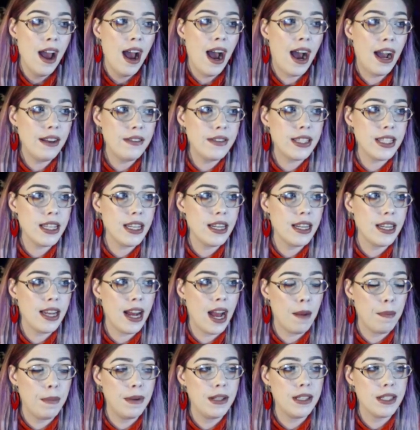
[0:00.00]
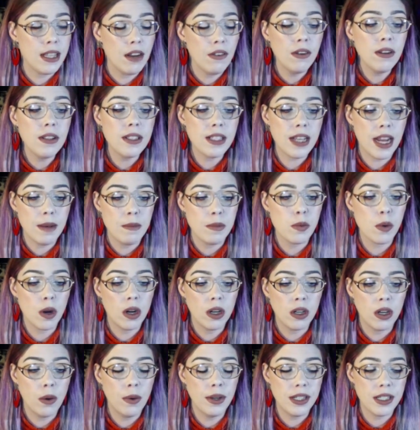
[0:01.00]
I've seen it happen several times where
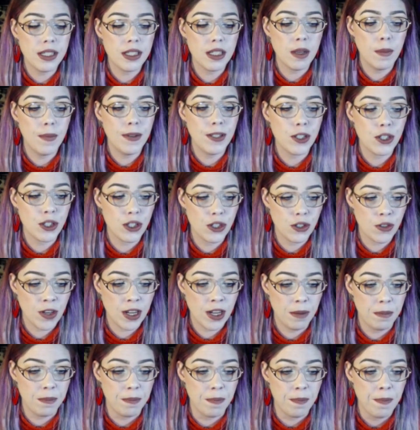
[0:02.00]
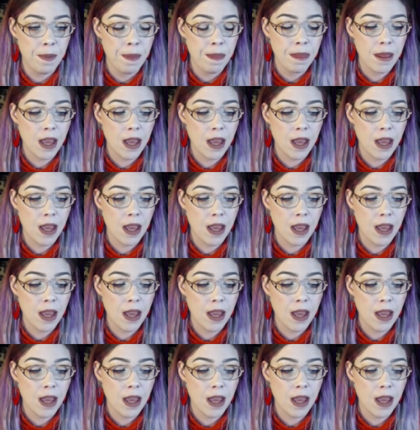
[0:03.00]
I'll go into someone's stream